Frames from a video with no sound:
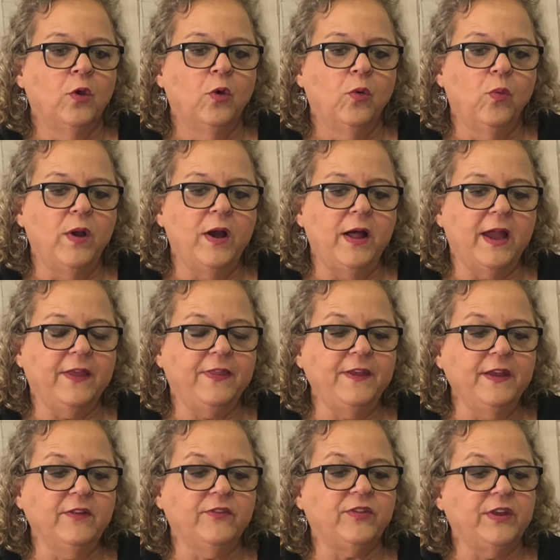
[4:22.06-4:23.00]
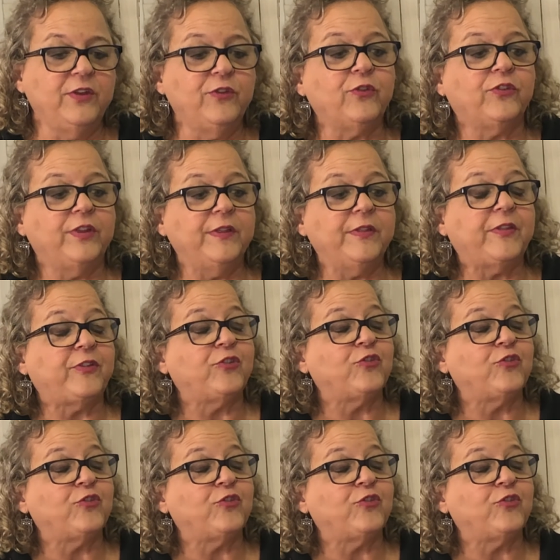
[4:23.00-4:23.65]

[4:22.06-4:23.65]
Well, I think it's interesting that the